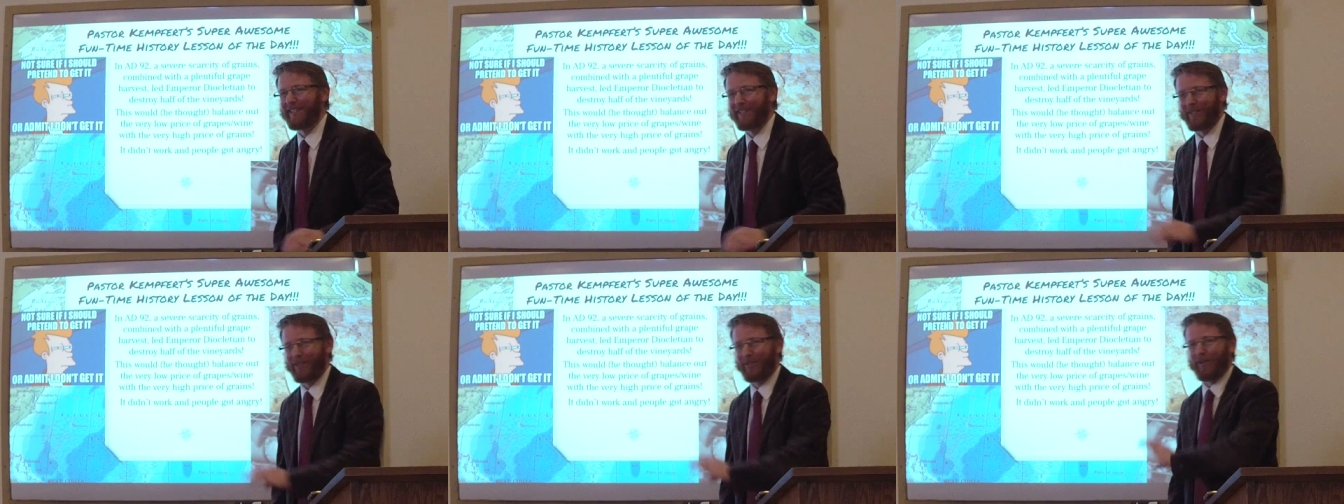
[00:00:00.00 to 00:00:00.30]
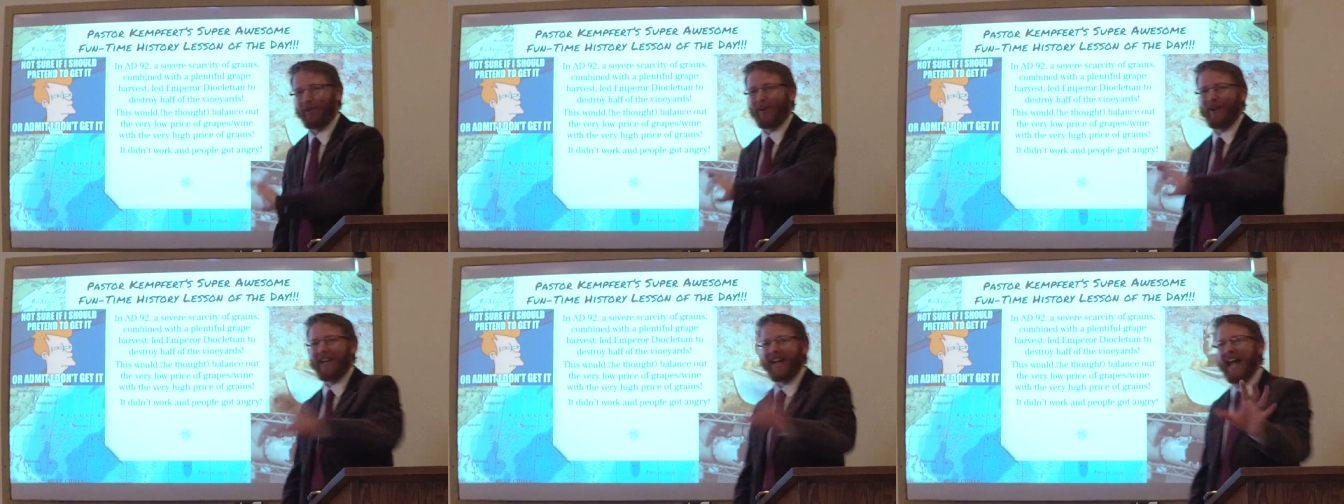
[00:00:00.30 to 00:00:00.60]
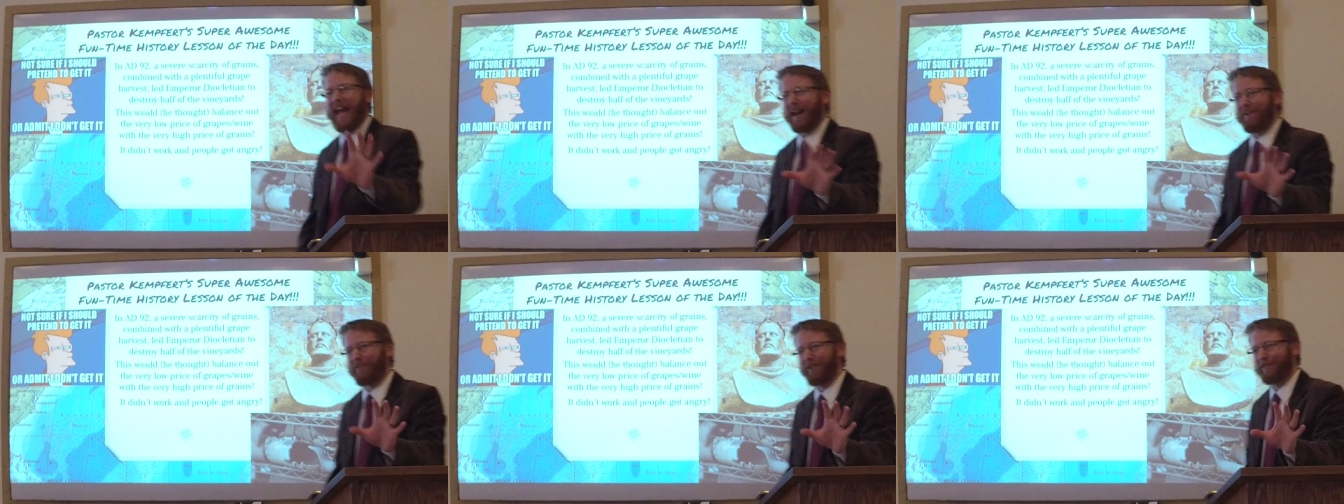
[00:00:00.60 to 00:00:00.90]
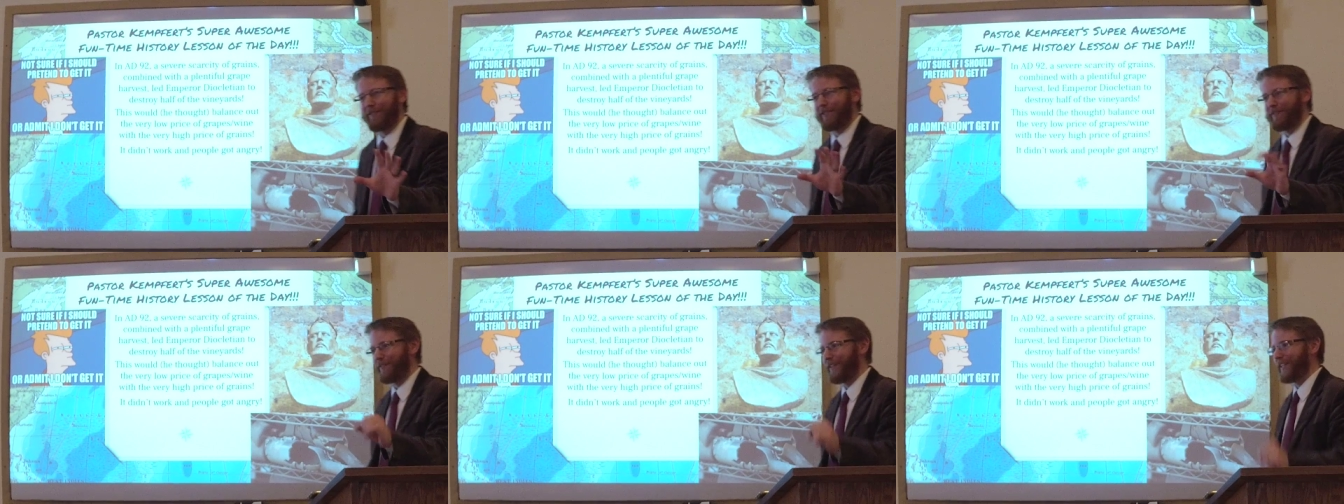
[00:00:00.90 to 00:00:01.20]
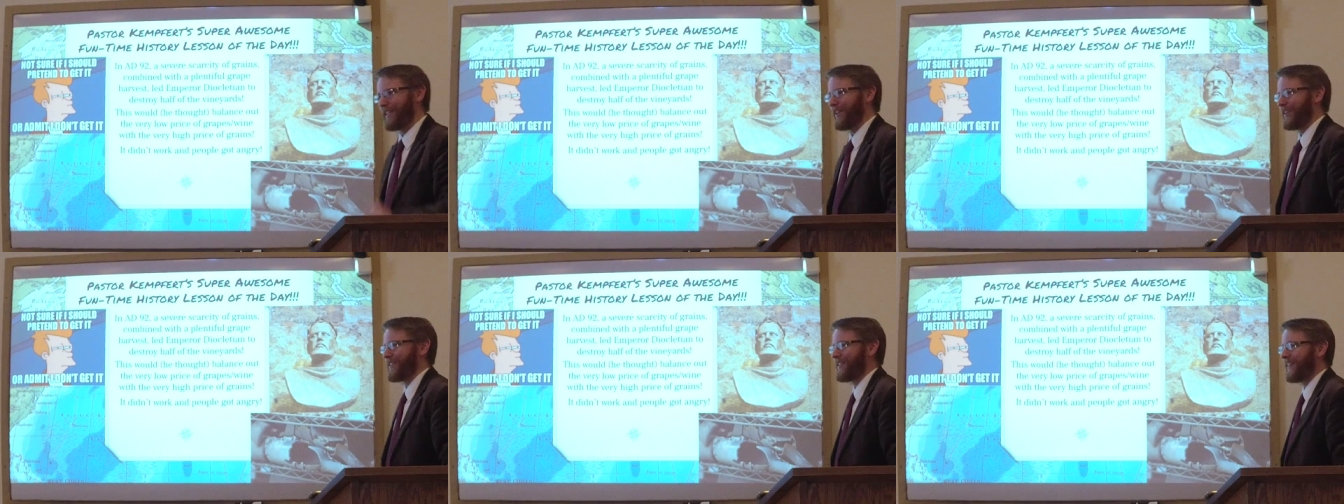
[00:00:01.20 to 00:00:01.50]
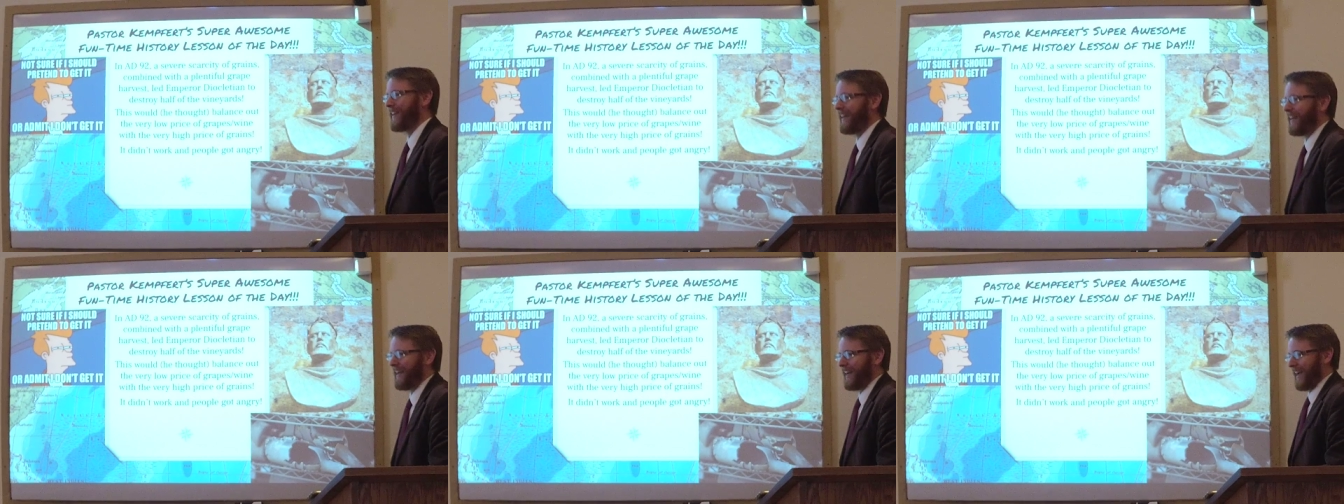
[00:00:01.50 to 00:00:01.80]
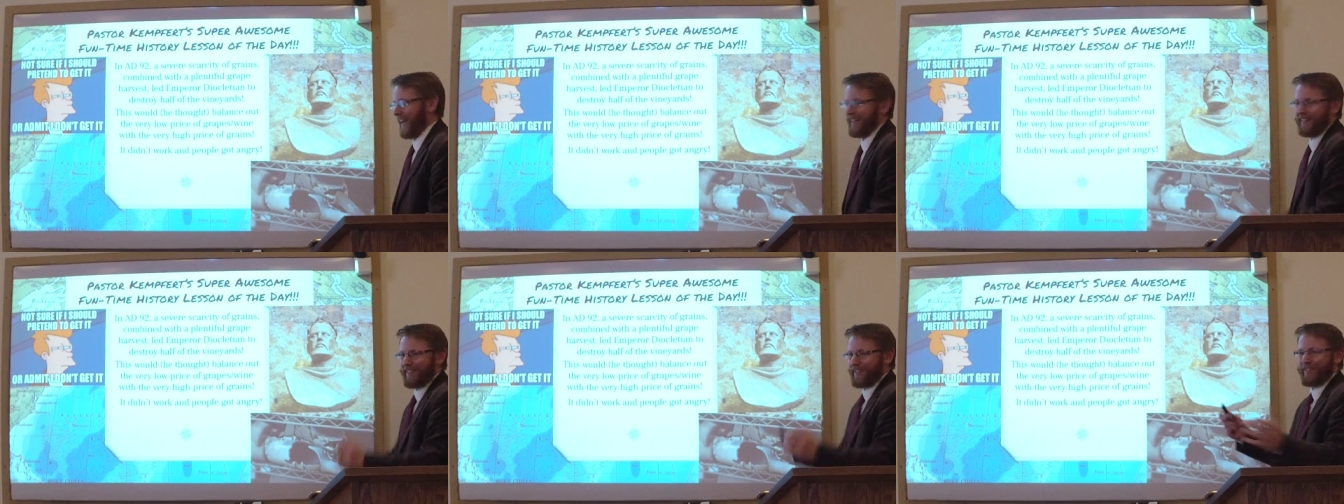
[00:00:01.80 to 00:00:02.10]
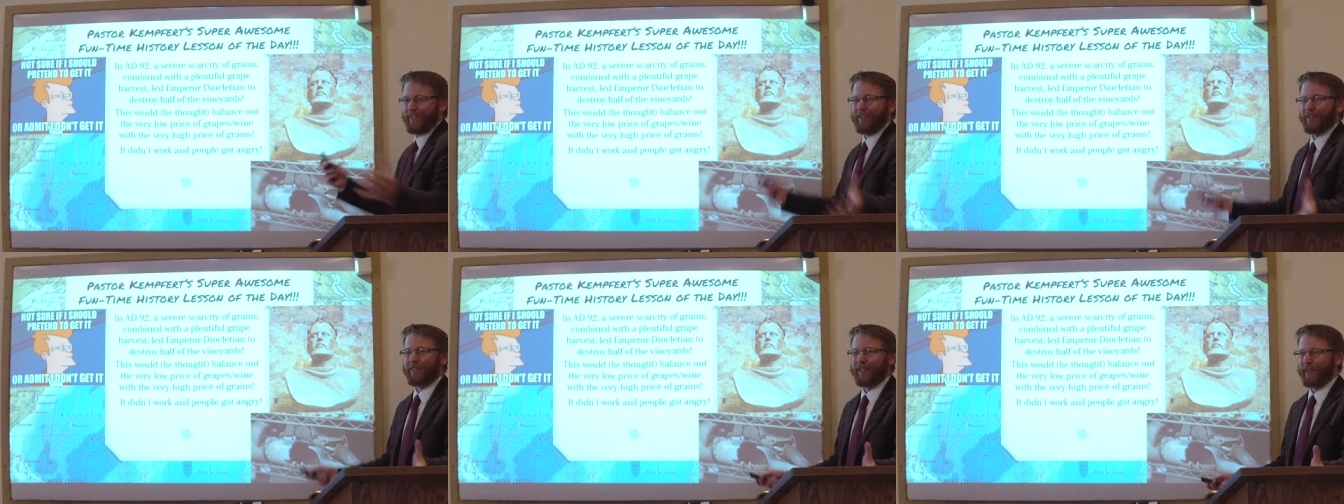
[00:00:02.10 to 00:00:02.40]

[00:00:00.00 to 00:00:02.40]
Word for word: destroyed half of the vineyards, and it still